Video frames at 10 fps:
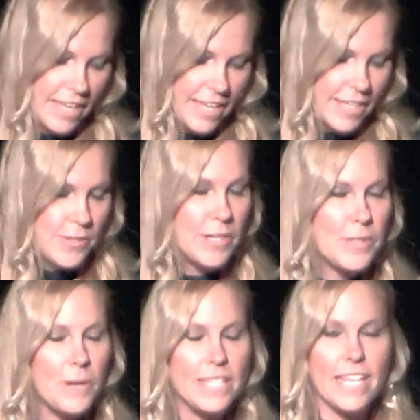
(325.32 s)
So I just
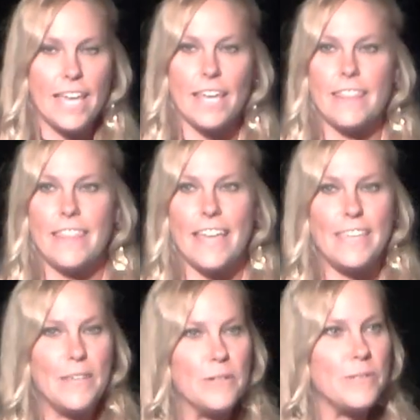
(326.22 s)
want to say thank
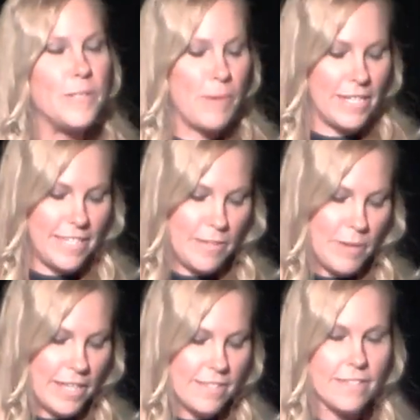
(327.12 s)
you to my
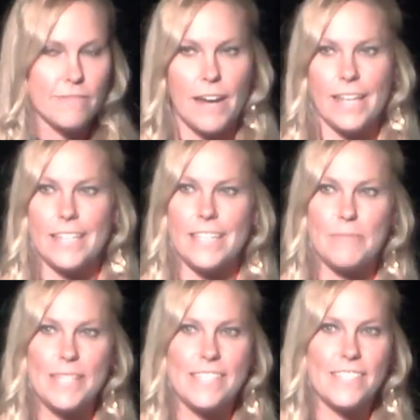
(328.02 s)
teammates, Riley and
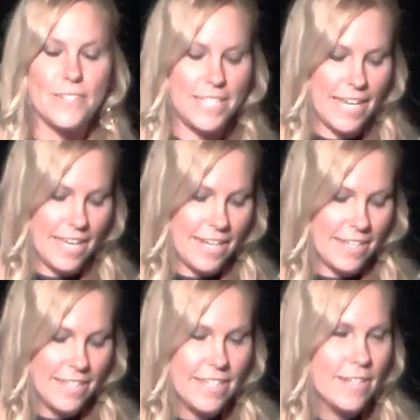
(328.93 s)
my sister Deanna,
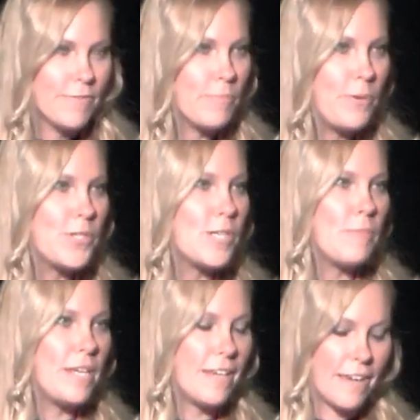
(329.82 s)
for pushing
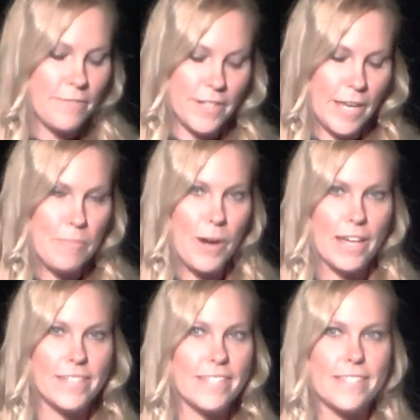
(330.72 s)
me every day in
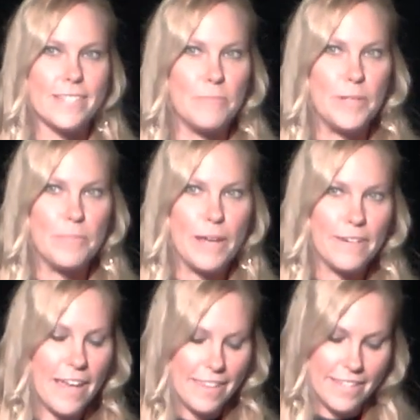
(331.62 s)
practice to be a better
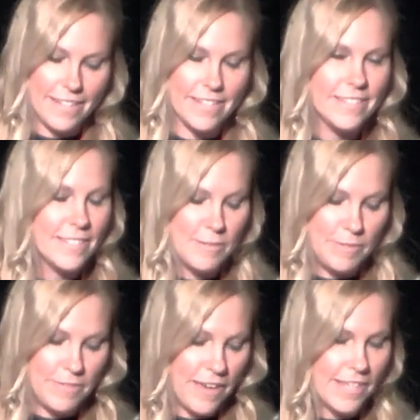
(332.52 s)
athlete, to
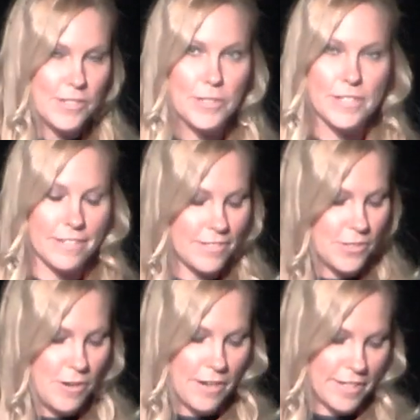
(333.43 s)
be faster,
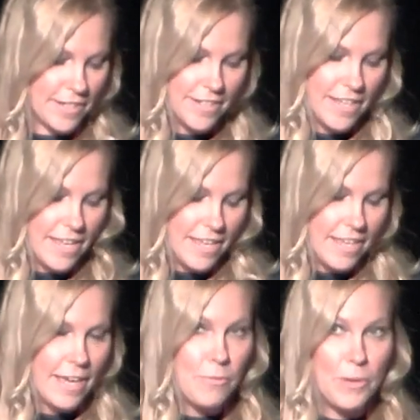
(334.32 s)
stronger,
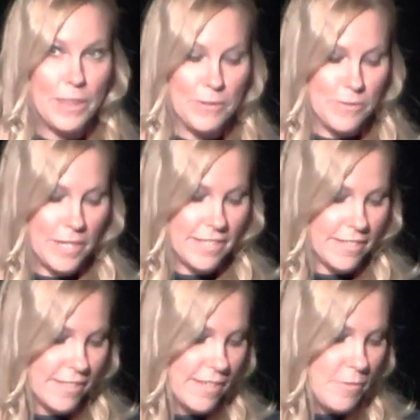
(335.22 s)
and win those races.